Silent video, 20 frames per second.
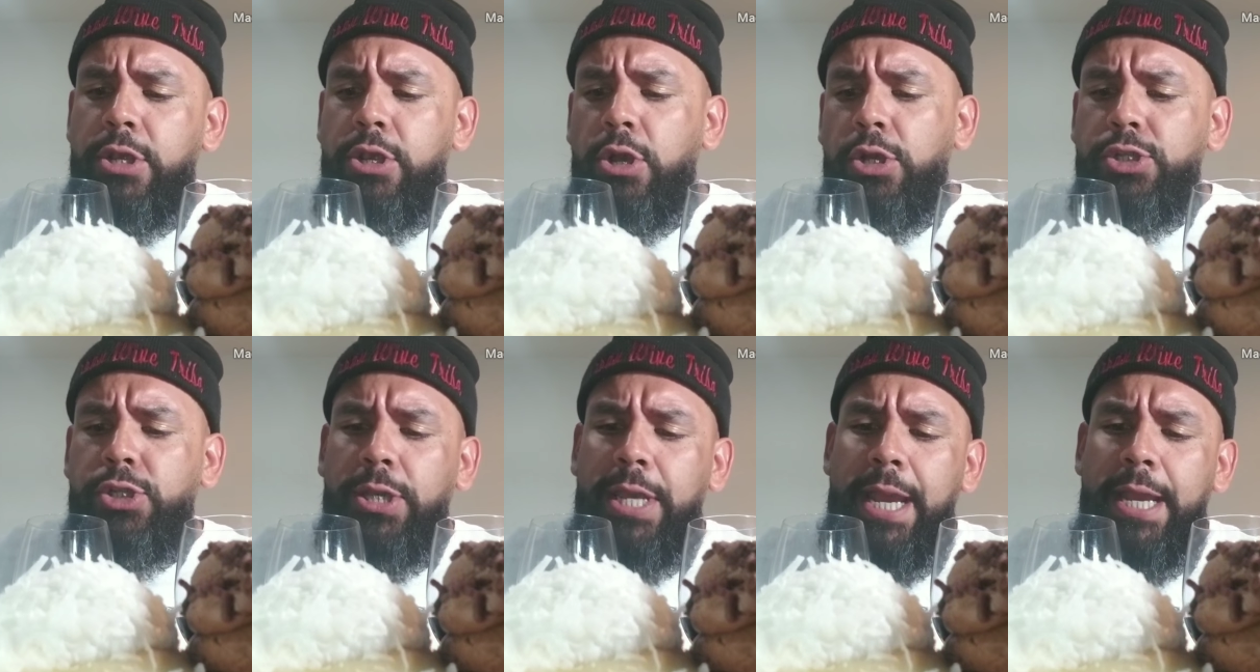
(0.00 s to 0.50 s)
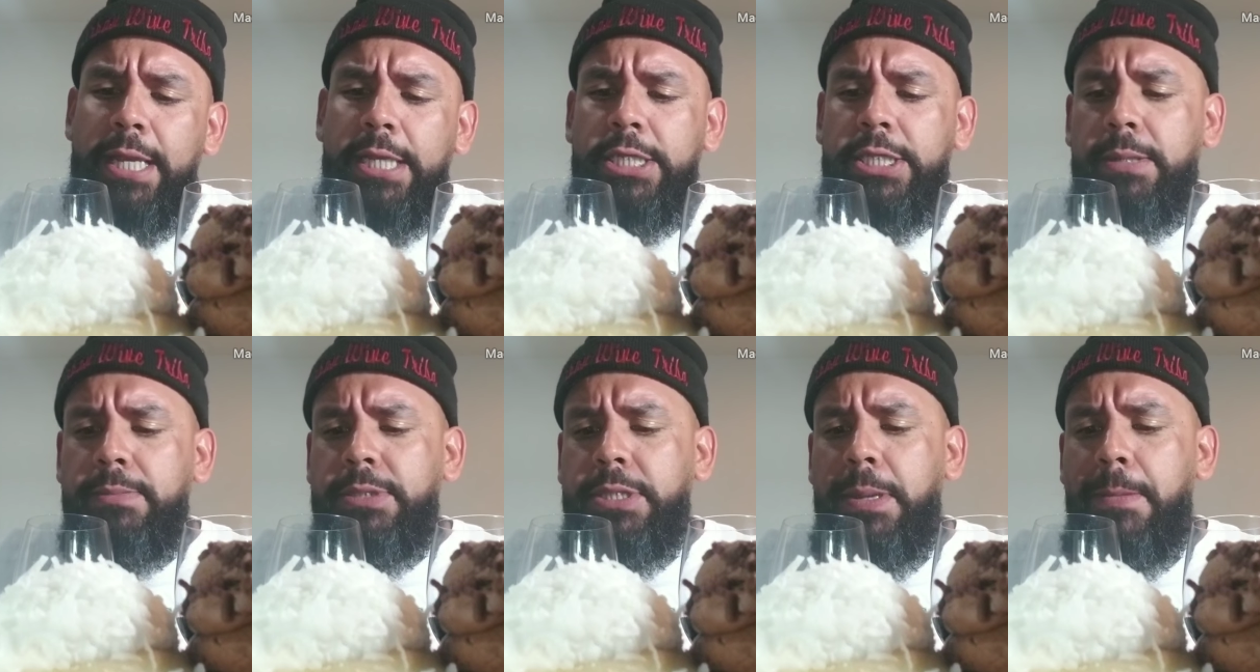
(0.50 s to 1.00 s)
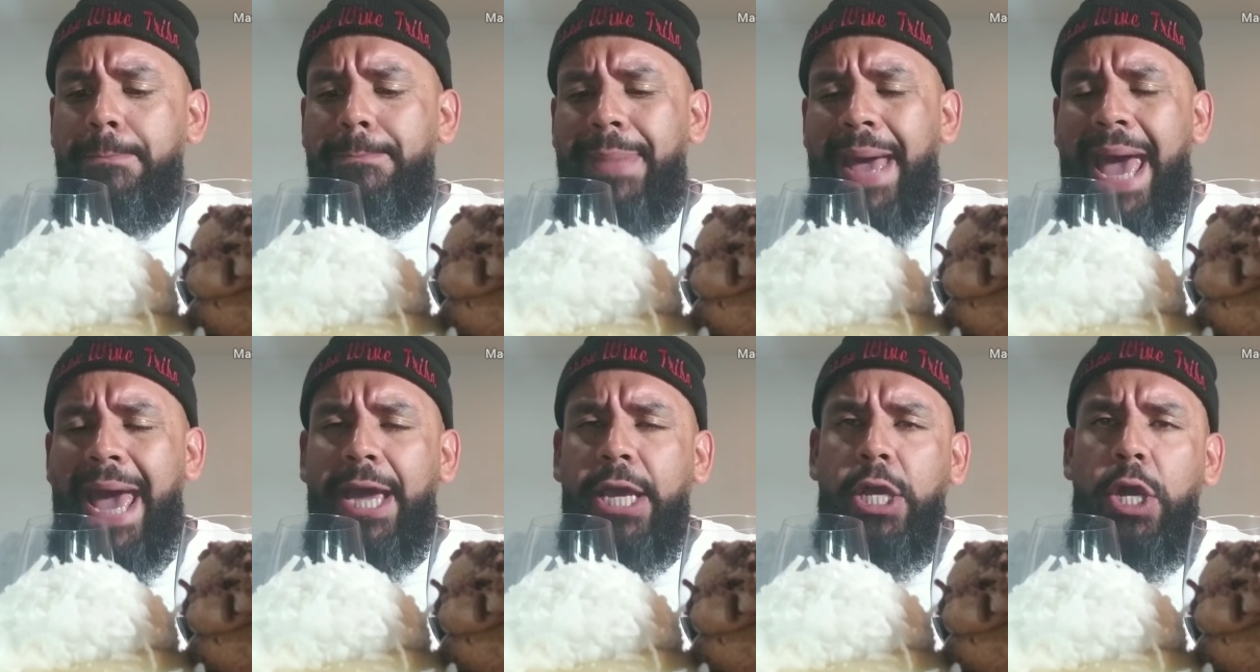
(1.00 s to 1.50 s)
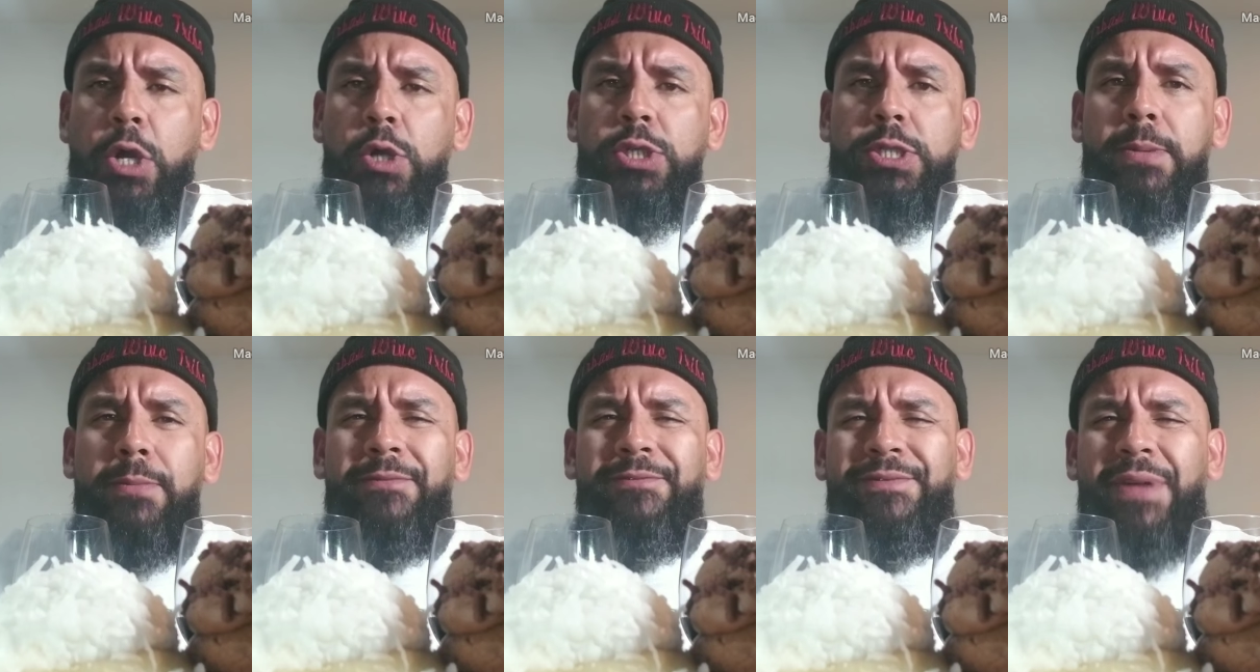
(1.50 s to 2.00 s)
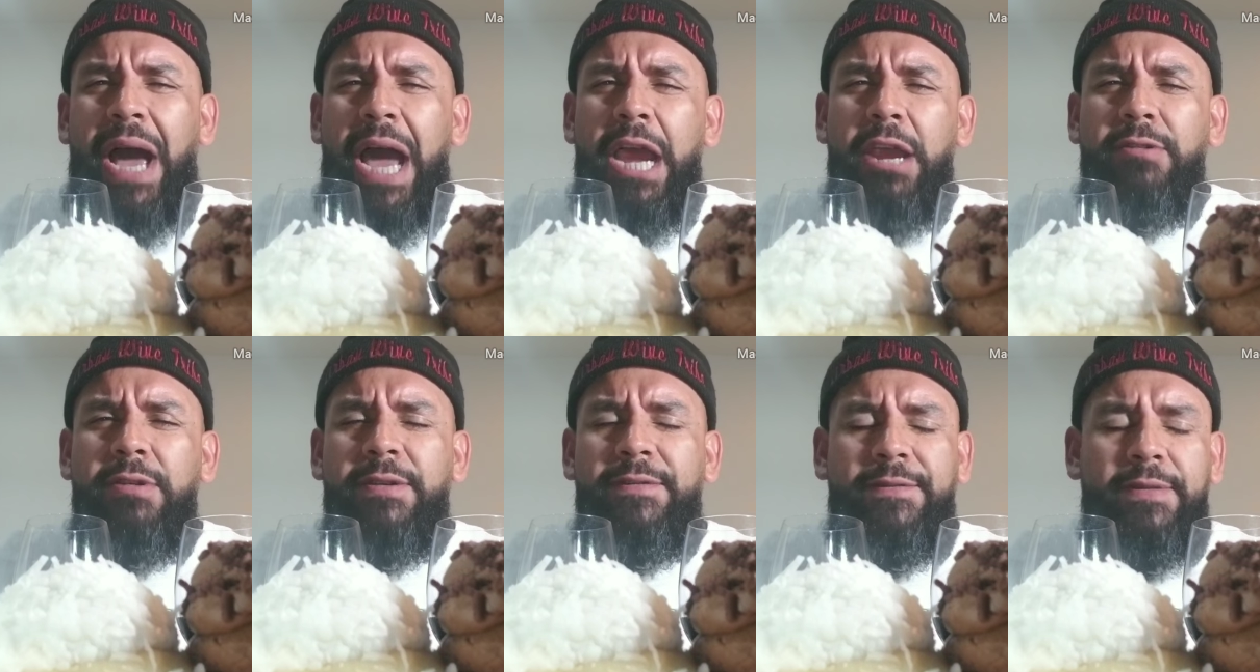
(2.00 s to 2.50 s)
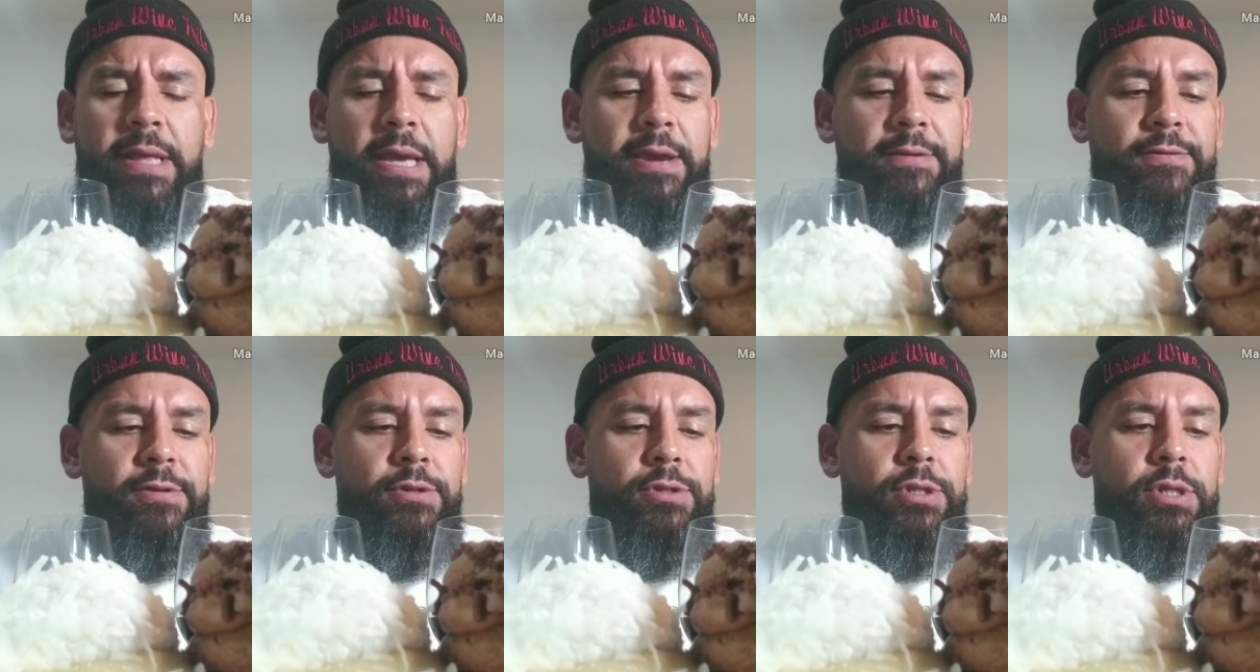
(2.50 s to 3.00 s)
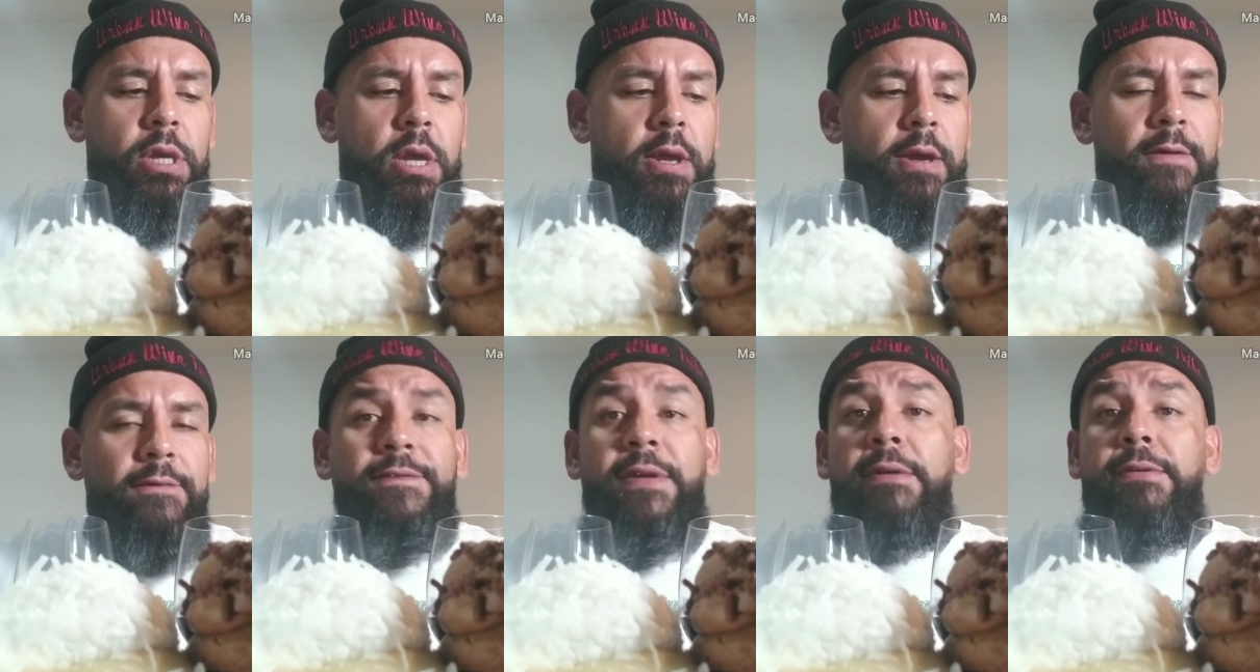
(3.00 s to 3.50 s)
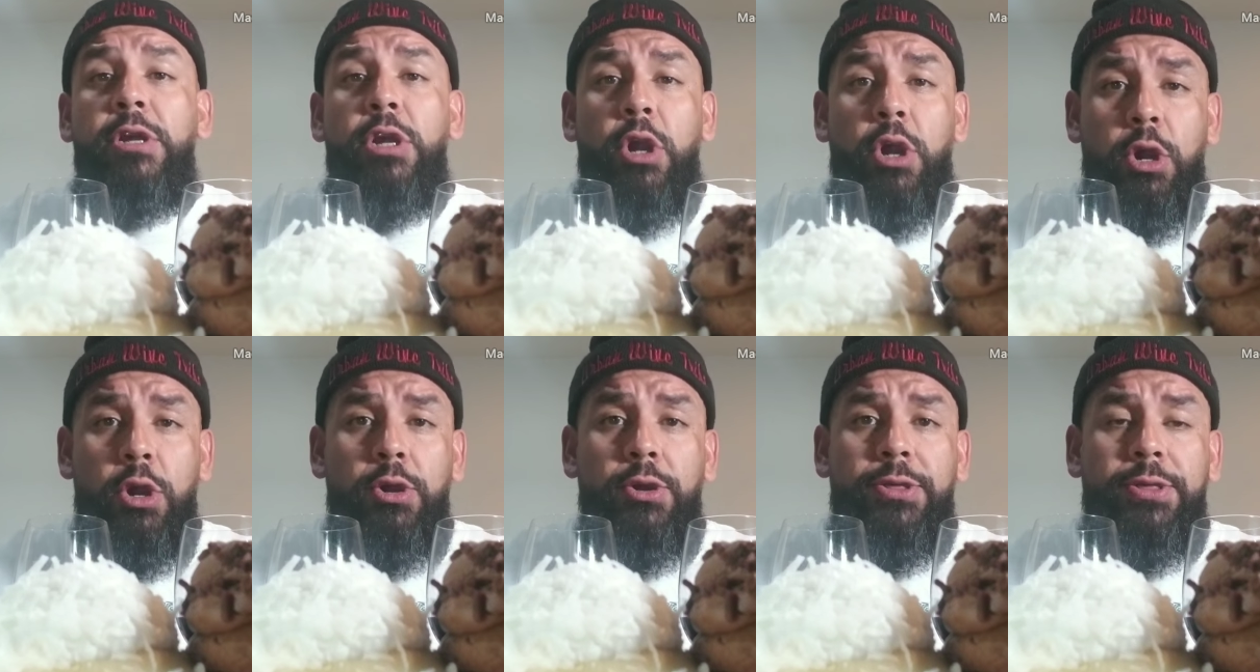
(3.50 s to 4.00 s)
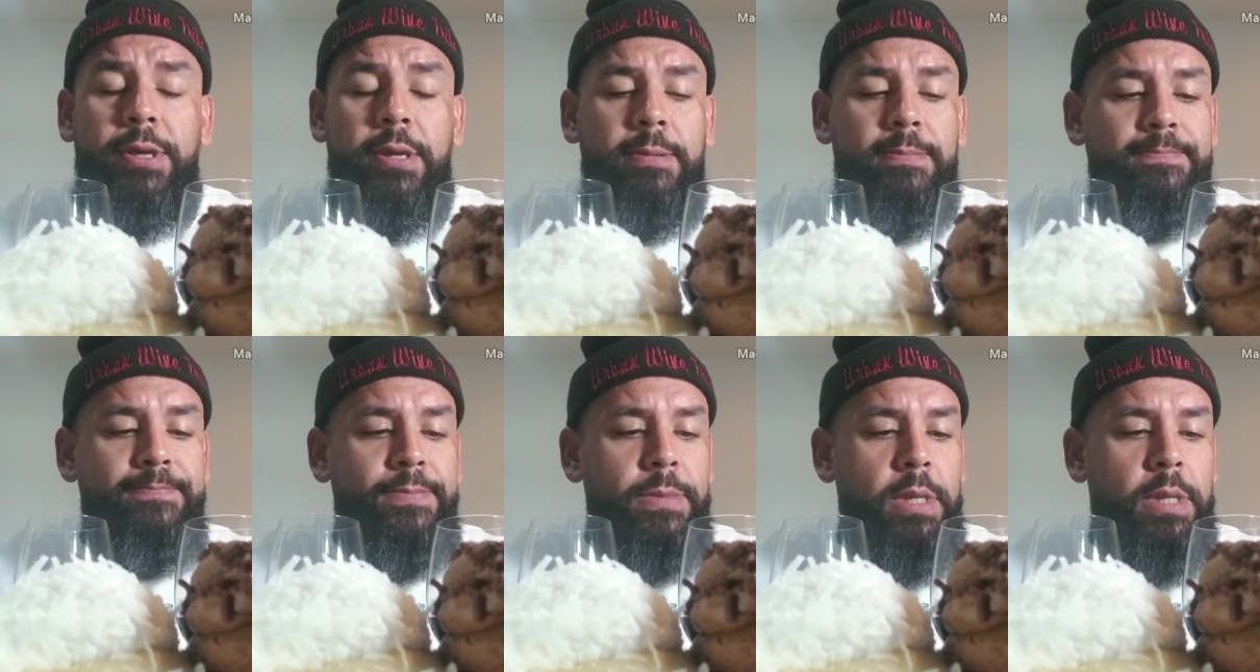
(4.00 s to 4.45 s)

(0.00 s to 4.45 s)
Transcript: You're also getting some tobacco, some fiery flavors, very earthy.